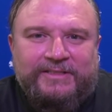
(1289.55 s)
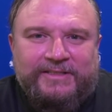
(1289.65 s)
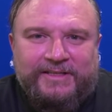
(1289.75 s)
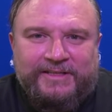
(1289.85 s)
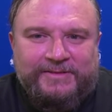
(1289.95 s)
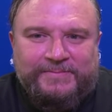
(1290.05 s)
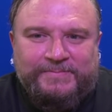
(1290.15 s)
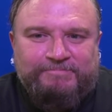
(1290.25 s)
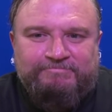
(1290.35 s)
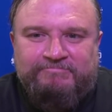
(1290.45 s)

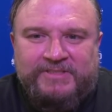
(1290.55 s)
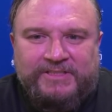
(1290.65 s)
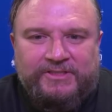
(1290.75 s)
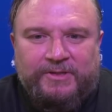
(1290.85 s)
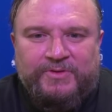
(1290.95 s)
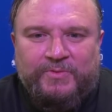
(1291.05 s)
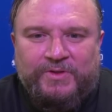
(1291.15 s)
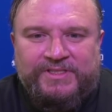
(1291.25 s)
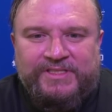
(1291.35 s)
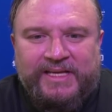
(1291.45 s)
In terms of
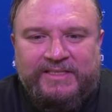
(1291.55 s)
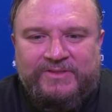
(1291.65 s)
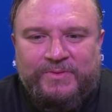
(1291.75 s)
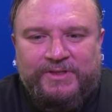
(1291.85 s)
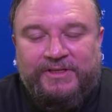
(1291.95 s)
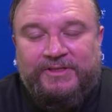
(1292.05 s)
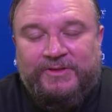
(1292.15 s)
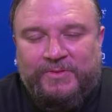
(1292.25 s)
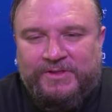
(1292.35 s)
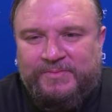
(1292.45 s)
what's next, we're going to
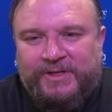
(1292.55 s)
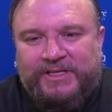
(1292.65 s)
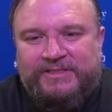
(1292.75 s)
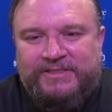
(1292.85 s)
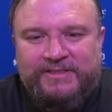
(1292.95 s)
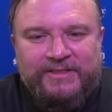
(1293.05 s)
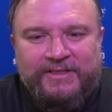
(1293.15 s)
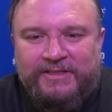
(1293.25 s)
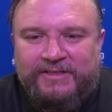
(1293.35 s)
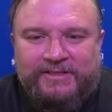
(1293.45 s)
do what's best
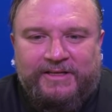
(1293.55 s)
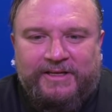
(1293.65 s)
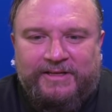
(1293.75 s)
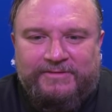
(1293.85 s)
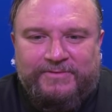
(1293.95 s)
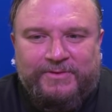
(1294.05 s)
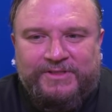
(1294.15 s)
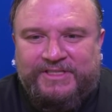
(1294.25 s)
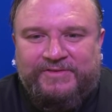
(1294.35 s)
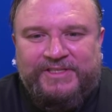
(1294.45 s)
for
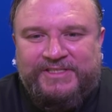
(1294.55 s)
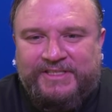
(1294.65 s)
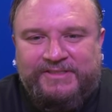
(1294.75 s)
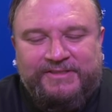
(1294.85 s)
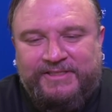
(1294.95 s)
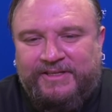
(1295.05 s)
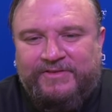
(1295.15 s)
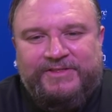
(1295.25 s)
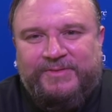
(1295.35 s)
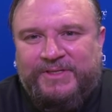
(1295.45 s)
the 76ers to
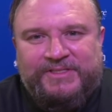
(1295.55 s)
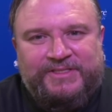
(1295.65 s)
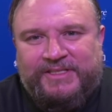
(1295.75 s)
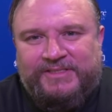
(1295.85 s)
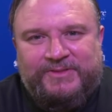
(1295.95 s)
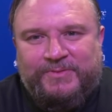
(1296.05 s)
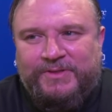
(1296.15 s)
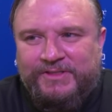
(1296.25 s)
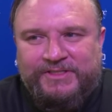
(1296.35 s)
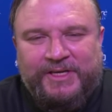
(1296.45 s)
give us the best chance to
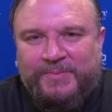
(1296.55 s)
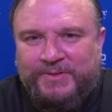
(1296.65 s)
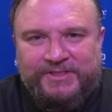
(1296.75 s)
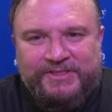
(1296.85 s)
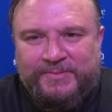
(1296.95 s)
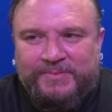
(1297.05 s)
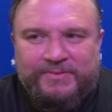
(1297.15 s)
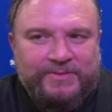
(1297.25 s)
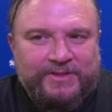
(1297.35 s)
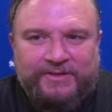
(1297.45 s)
win the championship
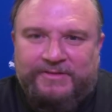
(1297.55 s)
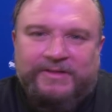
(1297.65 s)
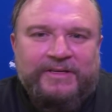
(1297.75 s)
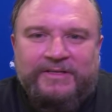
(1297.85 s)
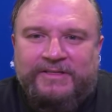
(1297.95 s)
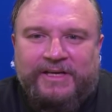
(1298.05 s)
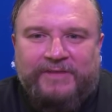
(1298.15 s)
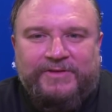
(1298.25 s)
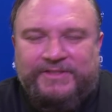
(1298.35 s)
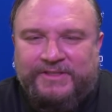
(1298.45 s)
with
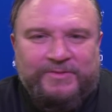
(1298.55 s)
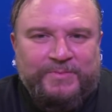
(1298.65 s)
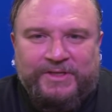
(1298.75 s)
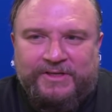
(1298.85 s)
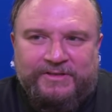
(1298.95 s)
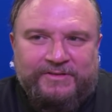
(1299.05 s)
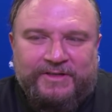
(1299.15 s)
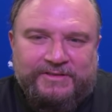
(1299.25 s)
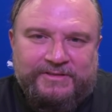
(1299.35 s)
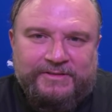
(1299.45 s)
every single player on the
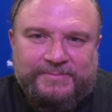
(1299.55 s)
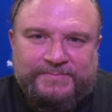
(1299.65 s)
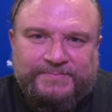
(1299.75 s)
roster.